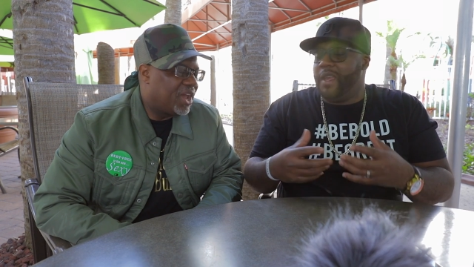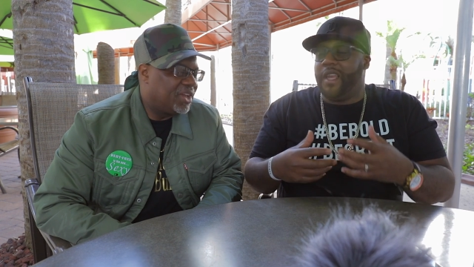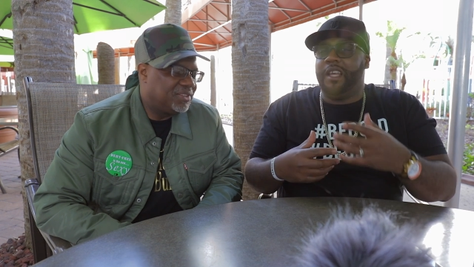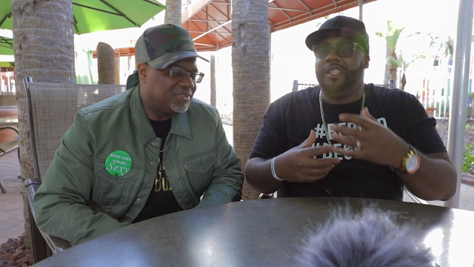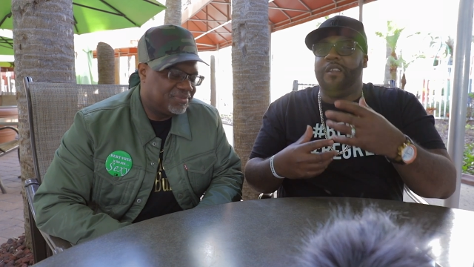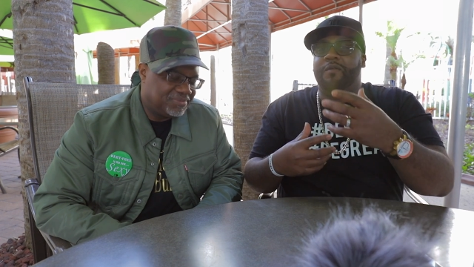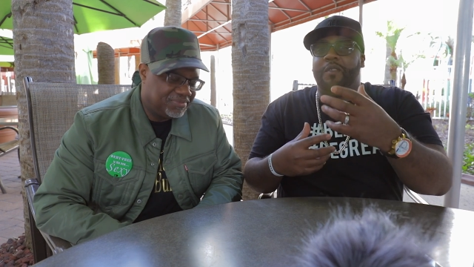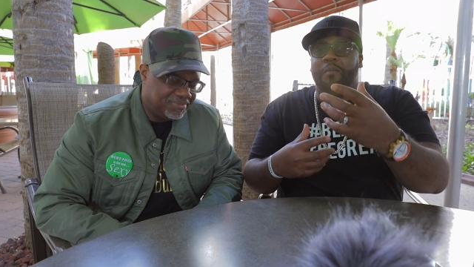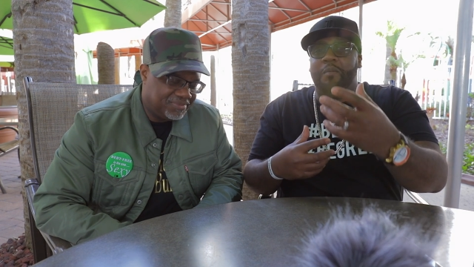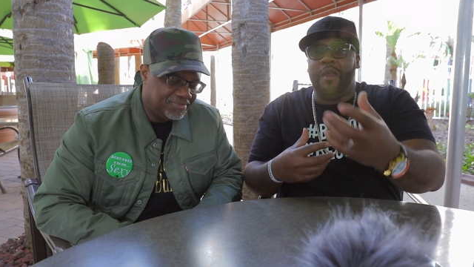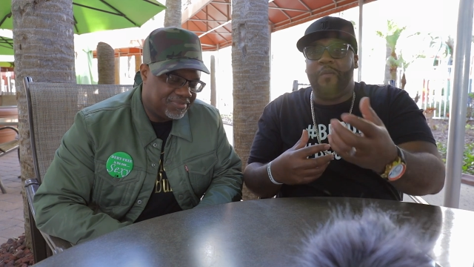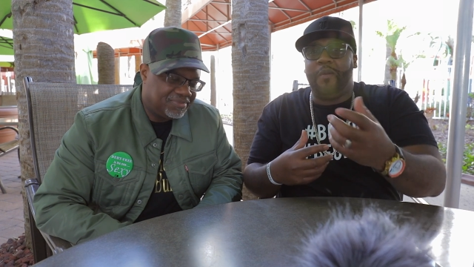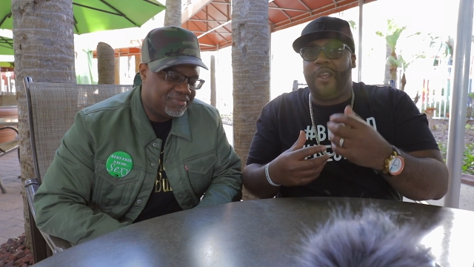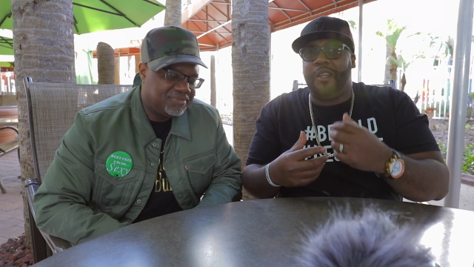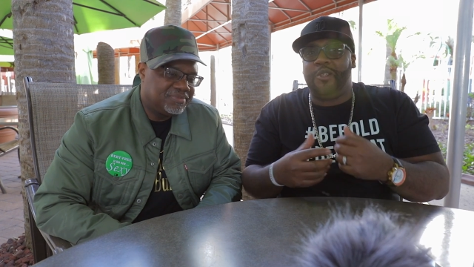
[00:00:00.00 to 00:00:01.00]
Speaker 1: Because if the
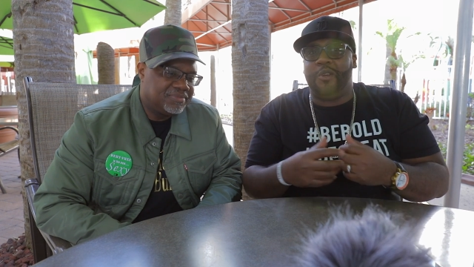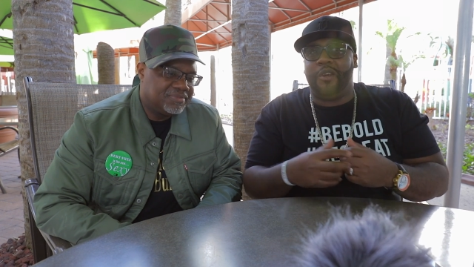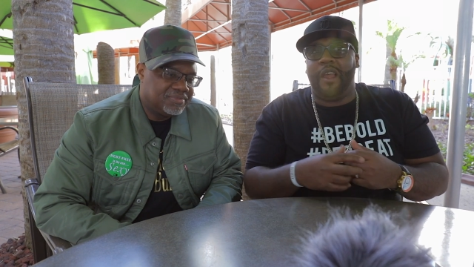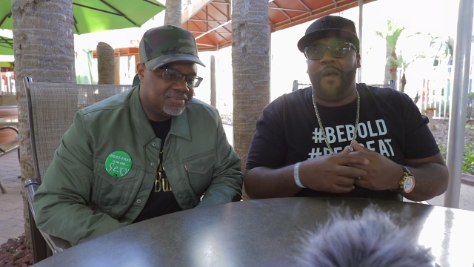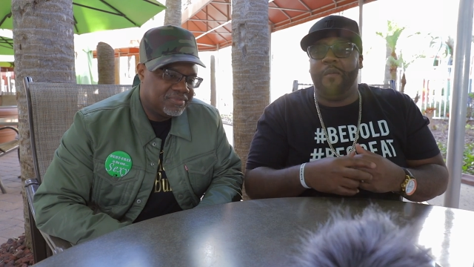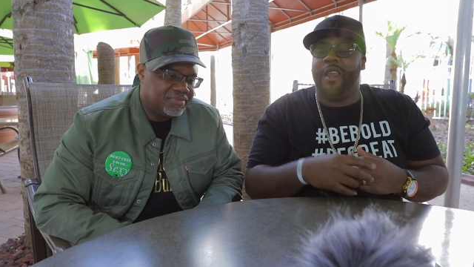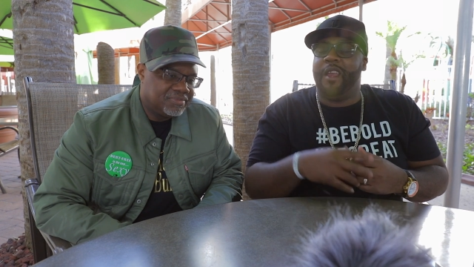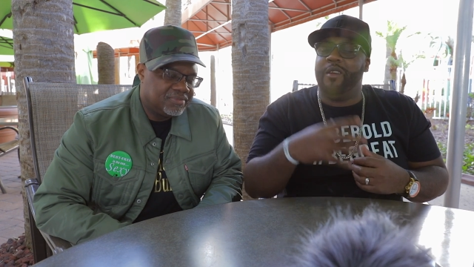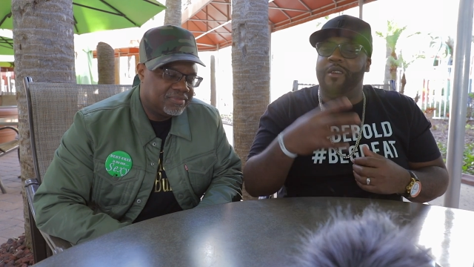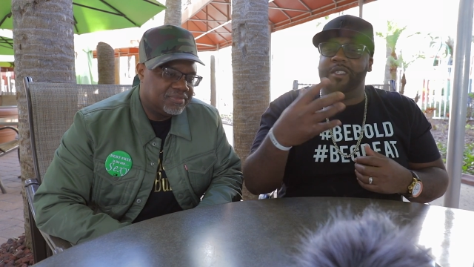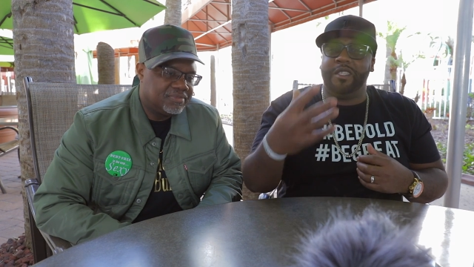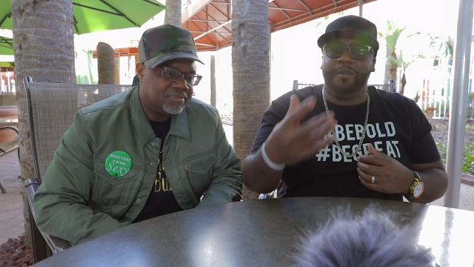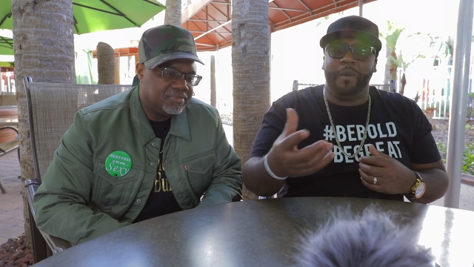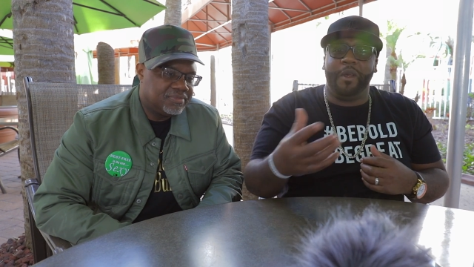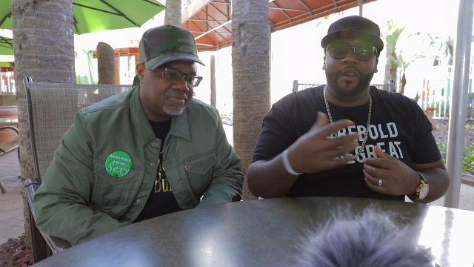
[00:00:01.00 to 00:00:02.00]
people that you're coming here to
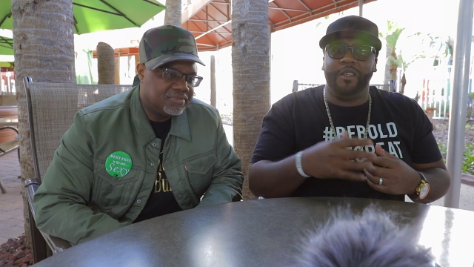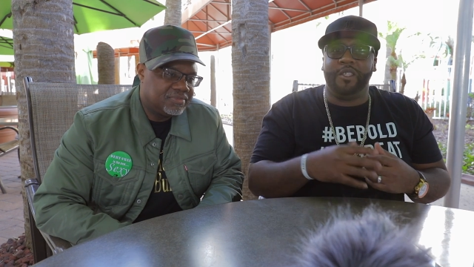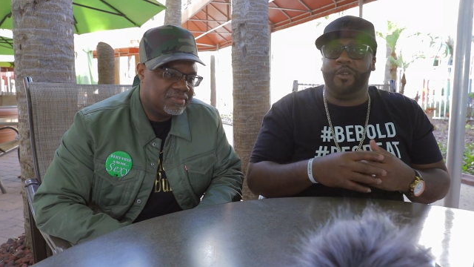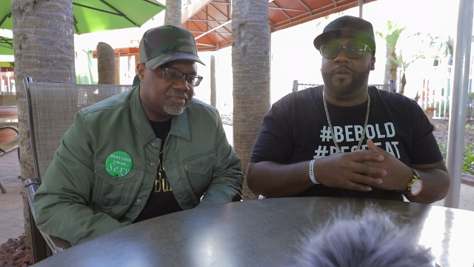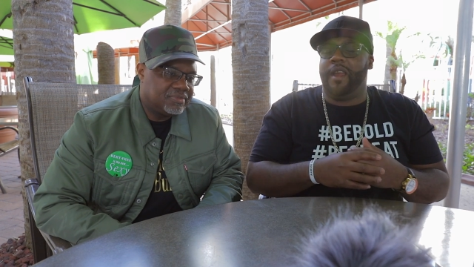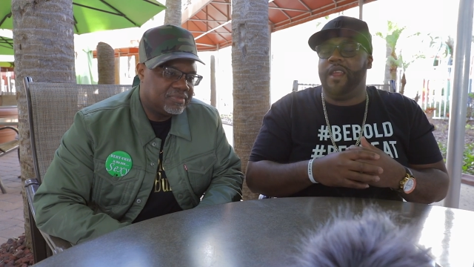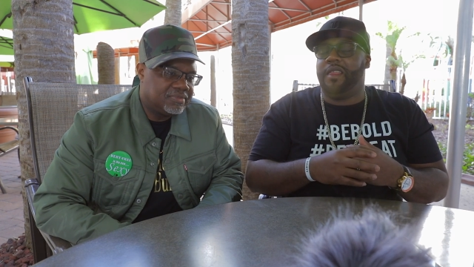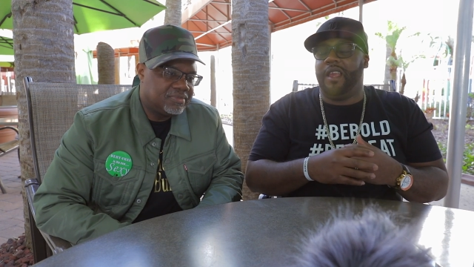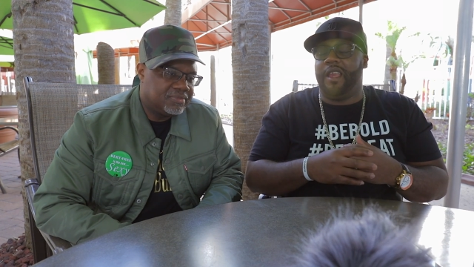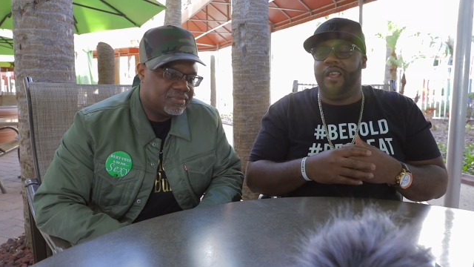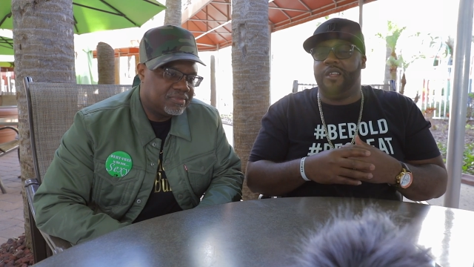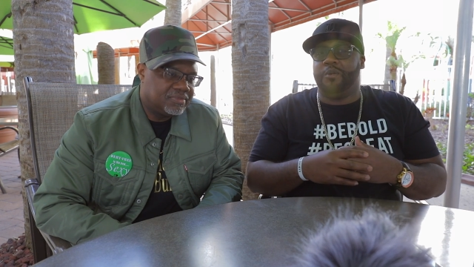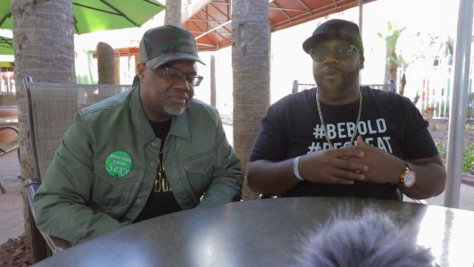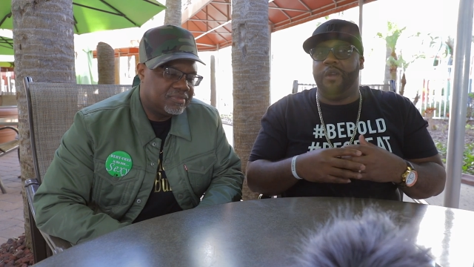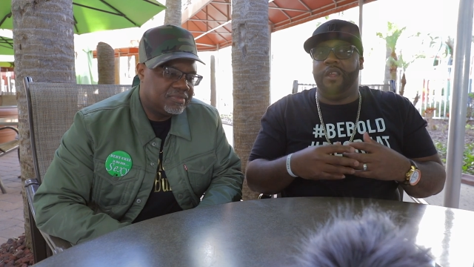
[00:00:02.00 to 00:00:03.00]
experience great
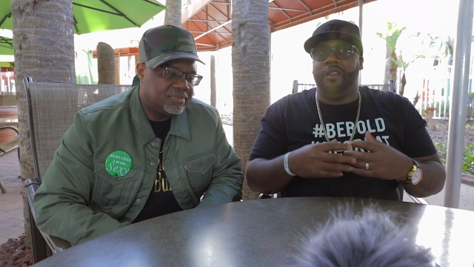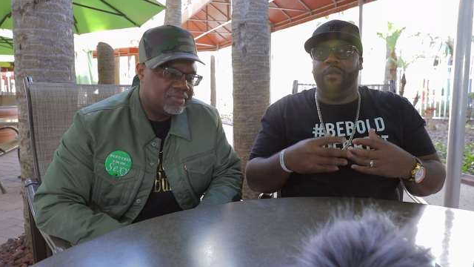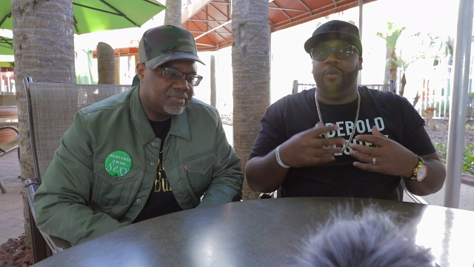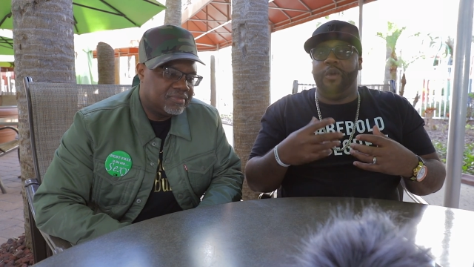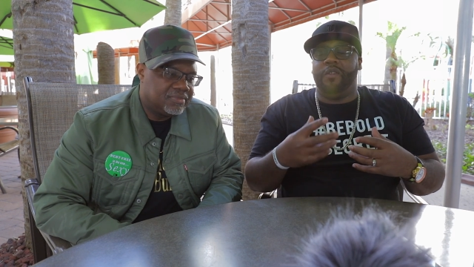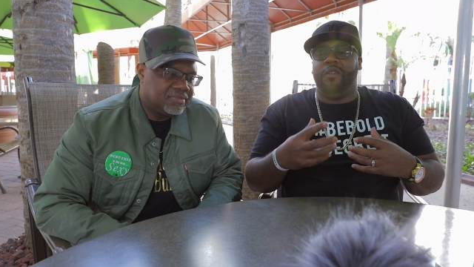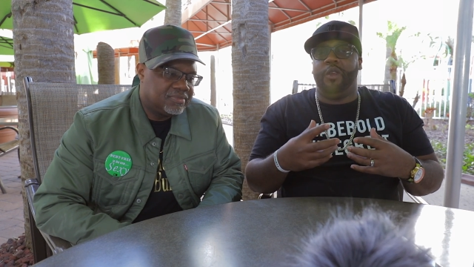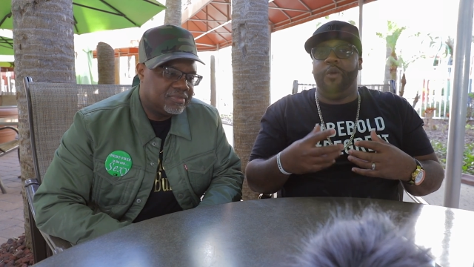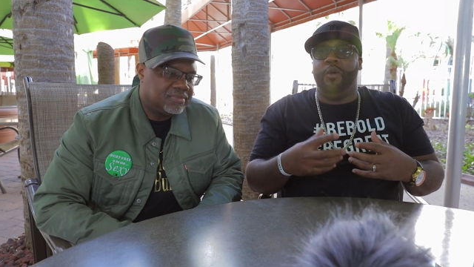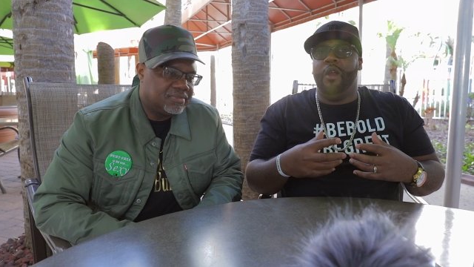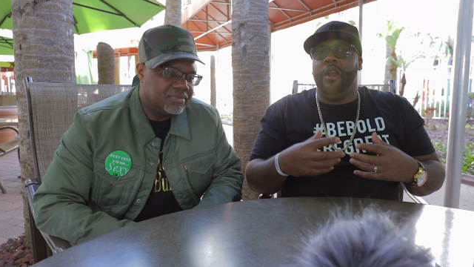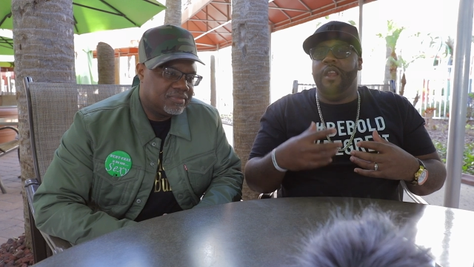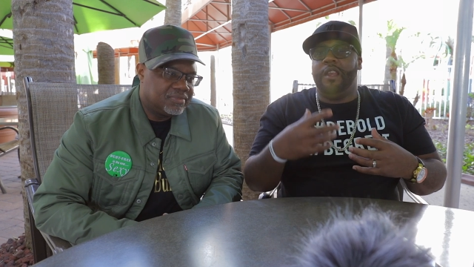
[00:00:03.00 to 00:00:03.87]
things with with you,